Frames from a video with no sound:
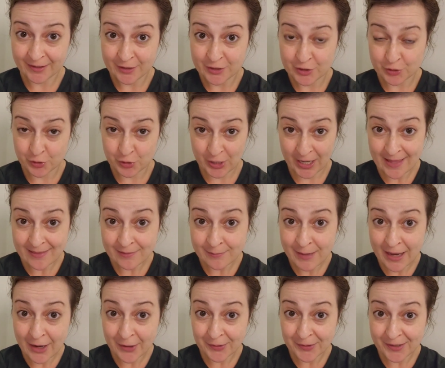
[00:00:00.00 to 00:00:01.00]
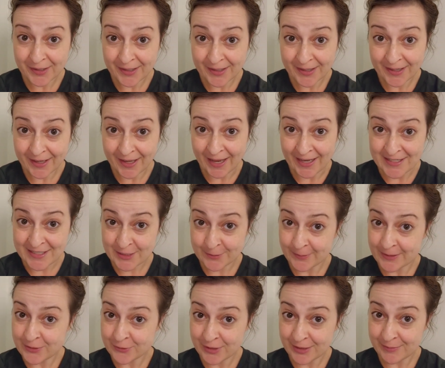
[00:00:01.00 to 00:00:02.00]
So try them out, and
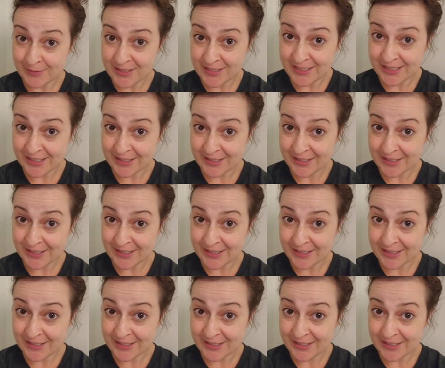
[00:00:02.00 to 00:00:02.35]
sweet dreams to